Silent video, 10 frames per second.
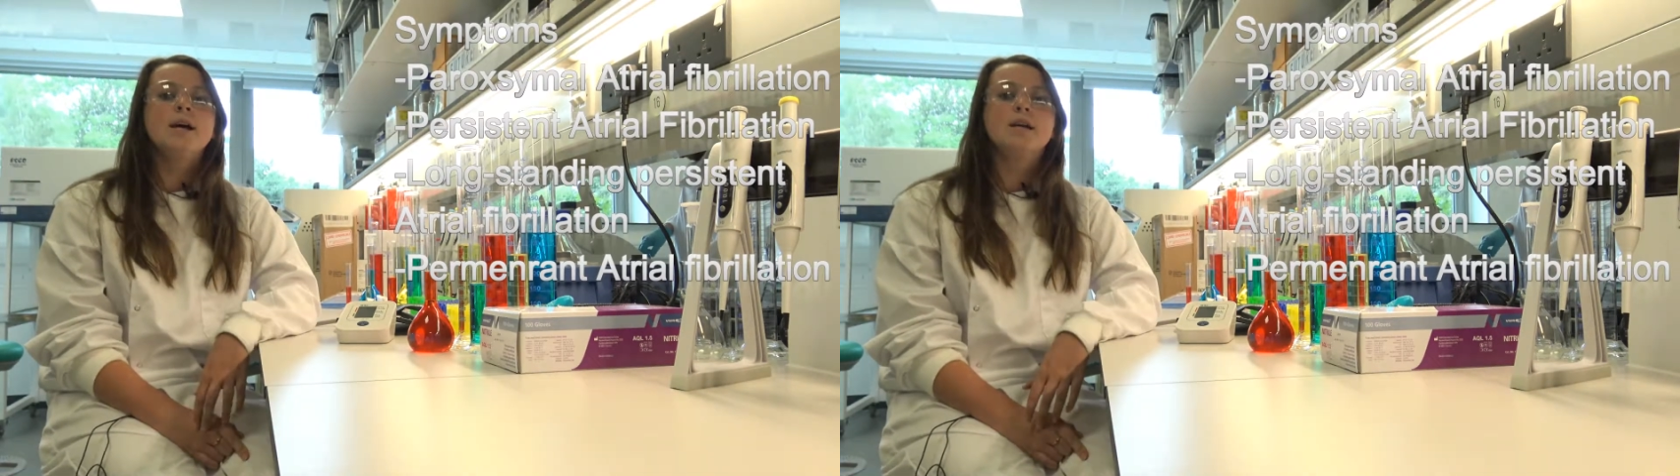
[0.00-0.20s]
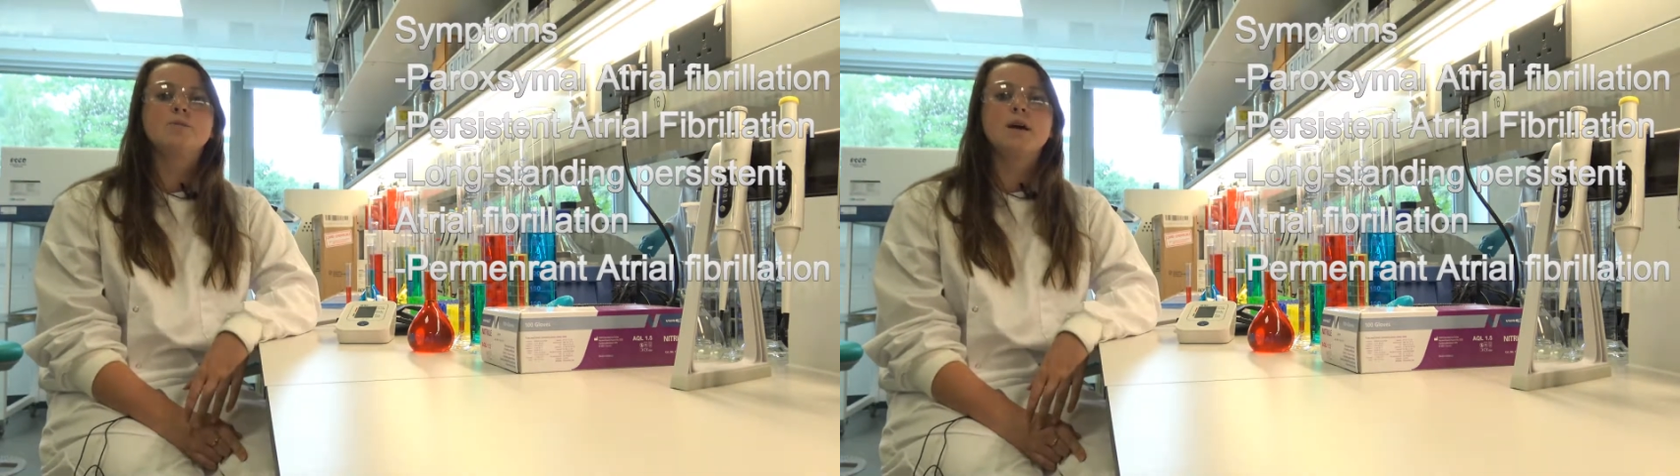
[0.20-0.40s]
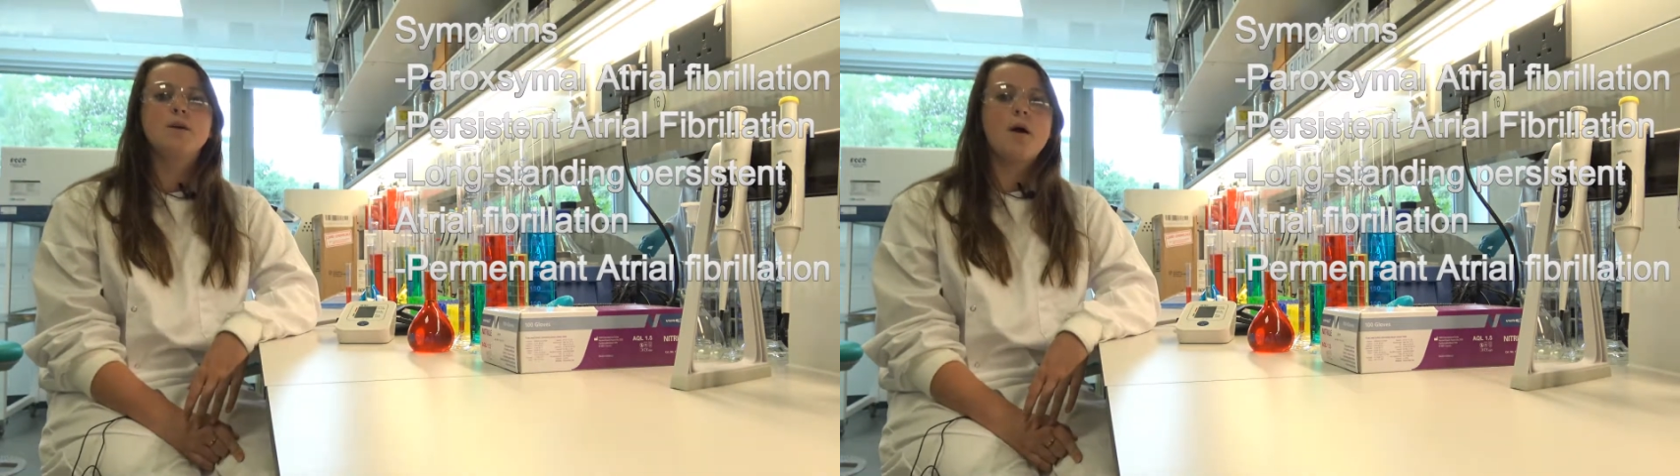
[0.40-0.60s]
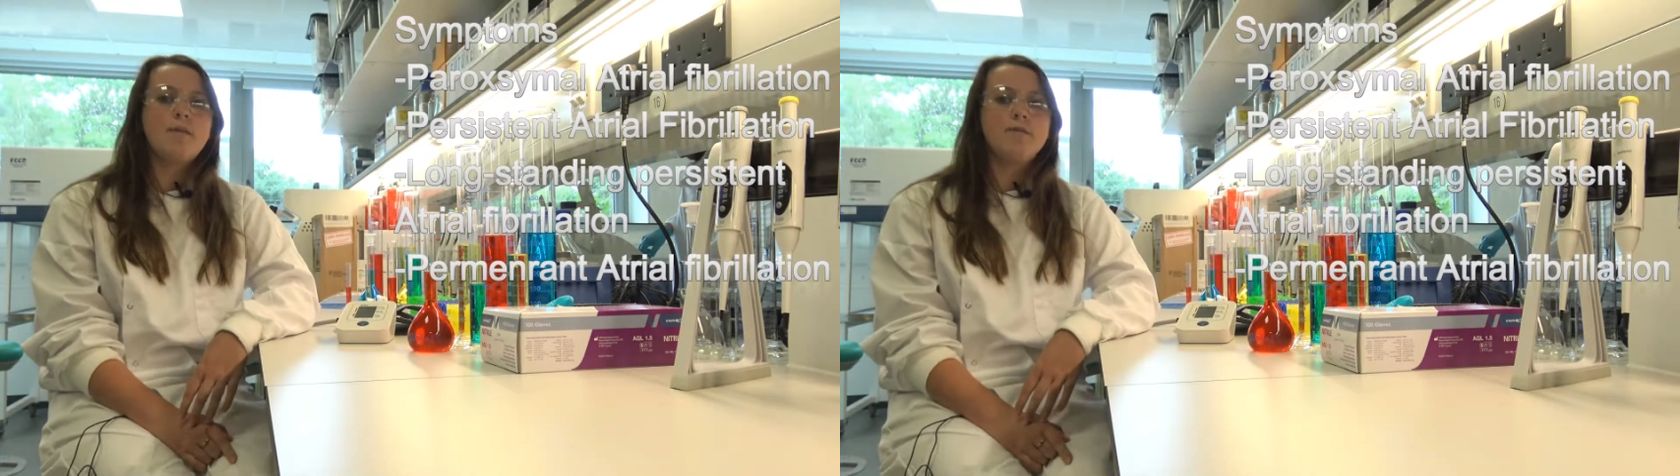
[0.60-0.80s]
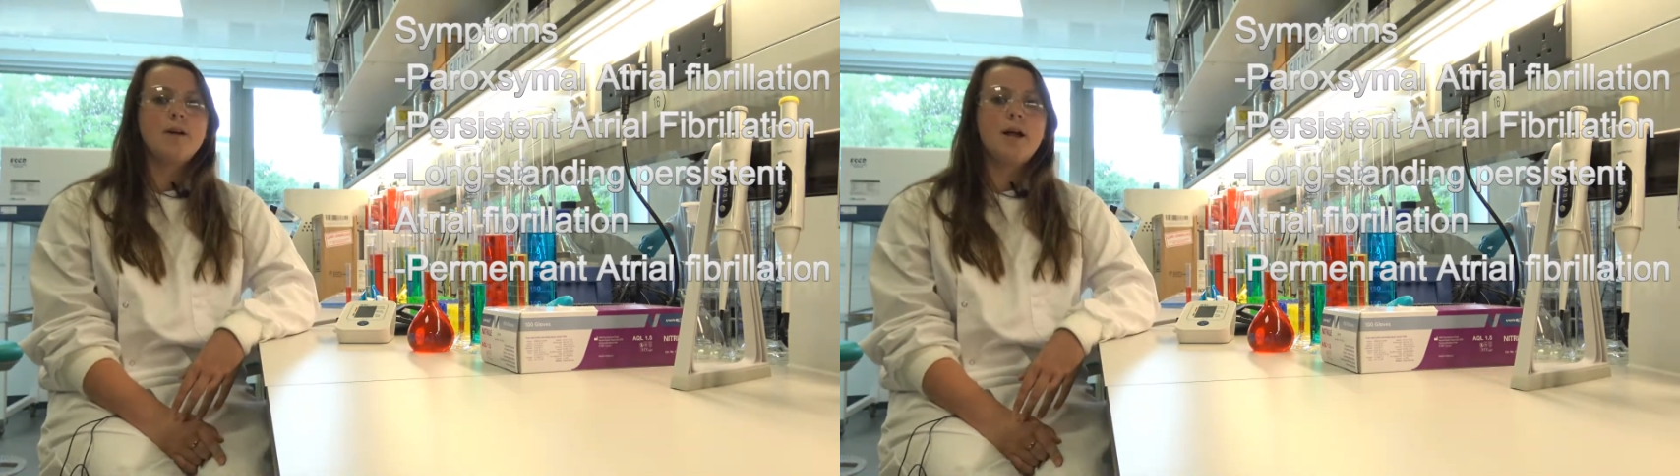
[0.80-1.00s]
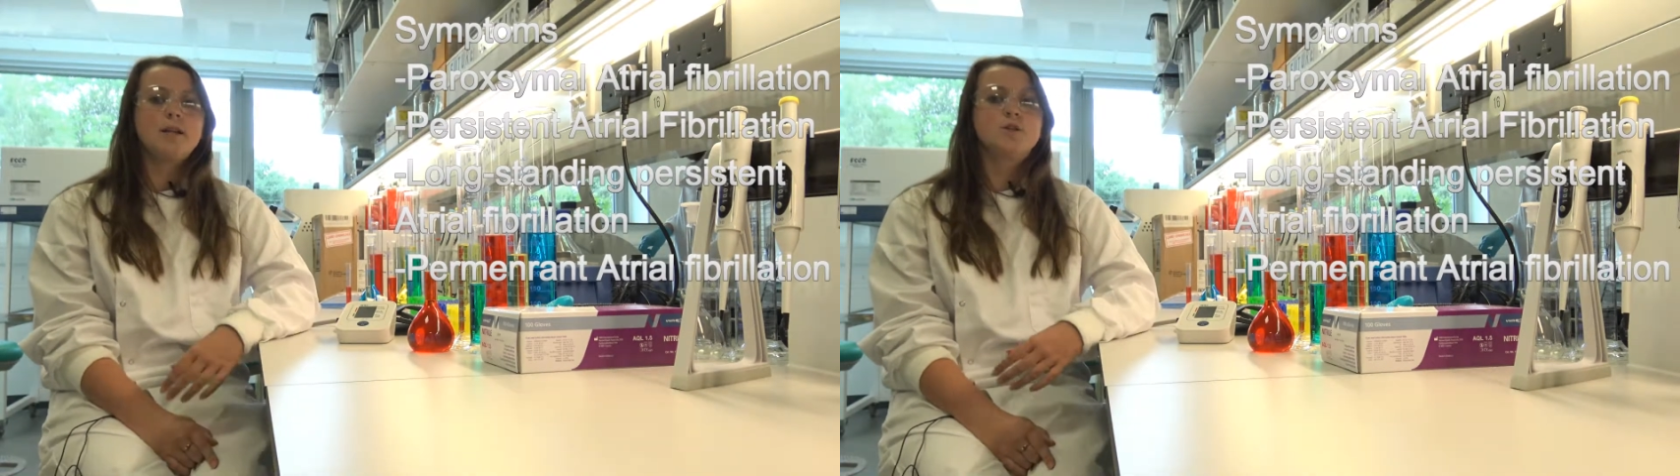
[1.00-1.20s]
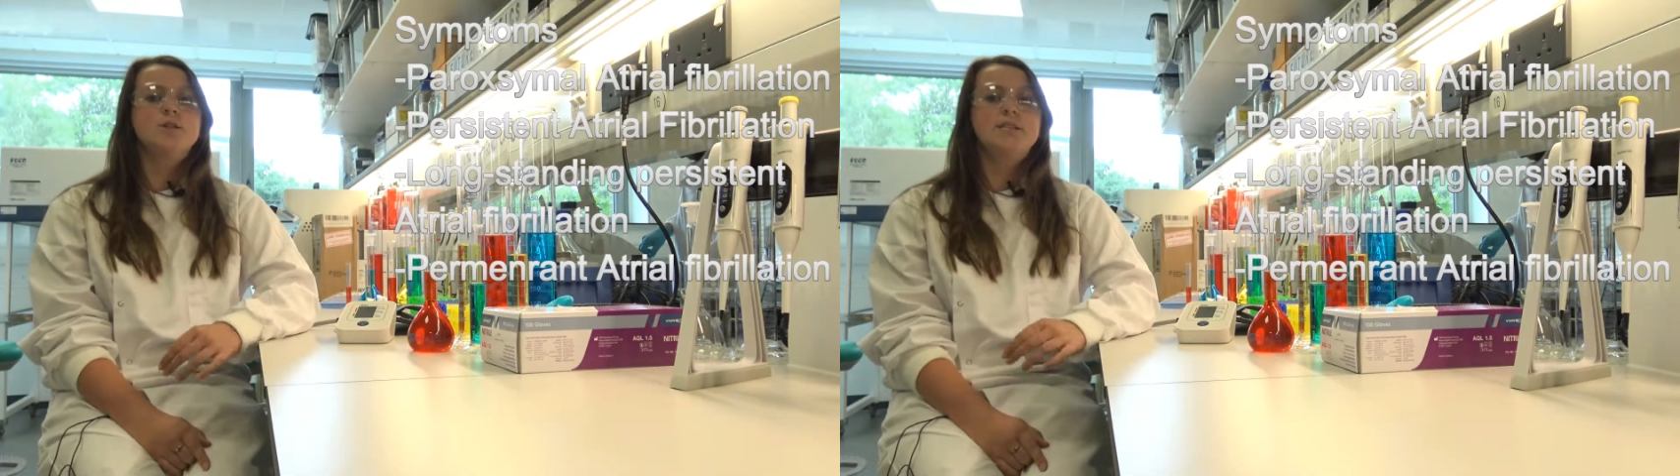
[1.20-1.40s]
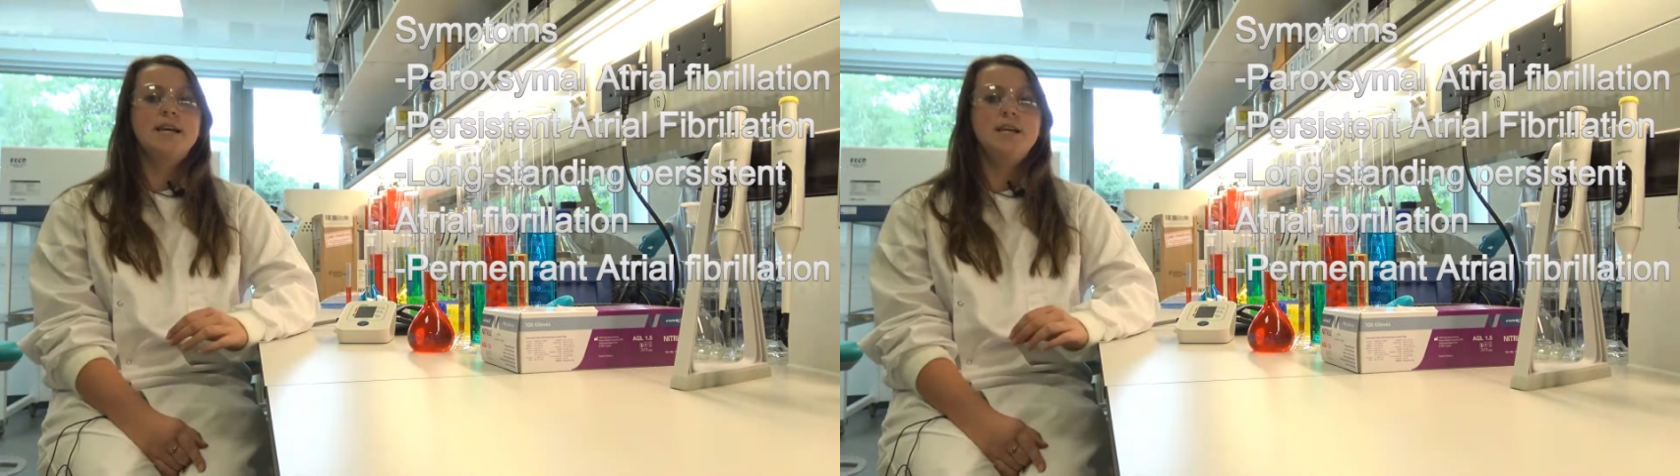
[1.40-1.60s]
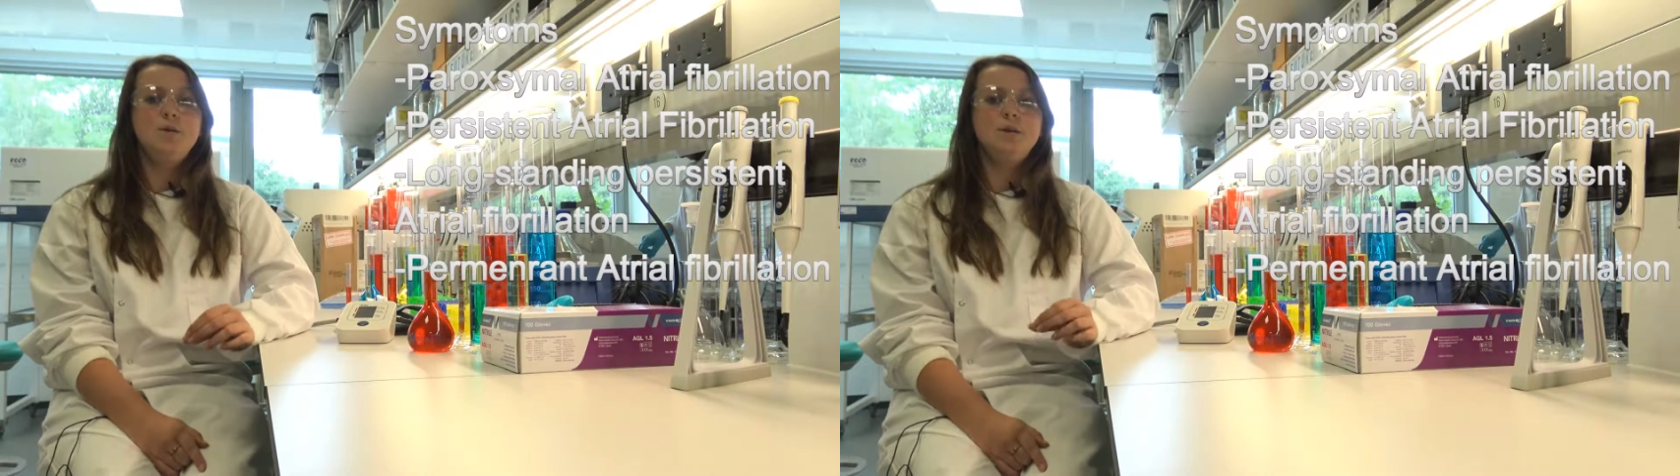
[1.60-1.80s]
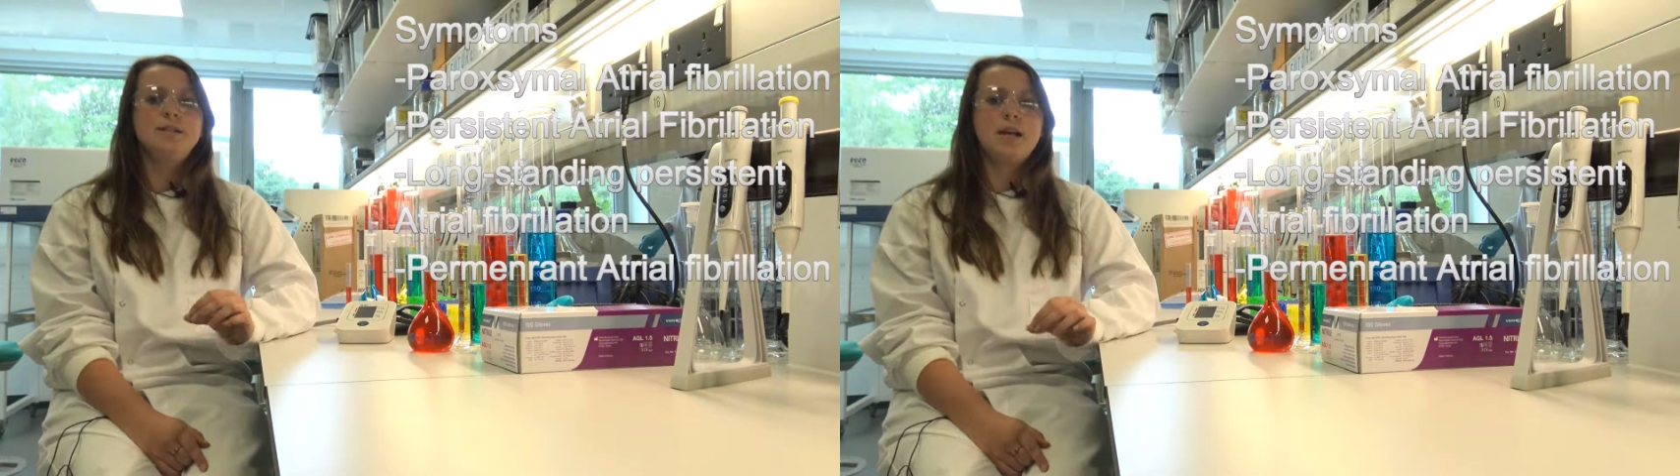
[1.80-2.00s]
is where you have had continuous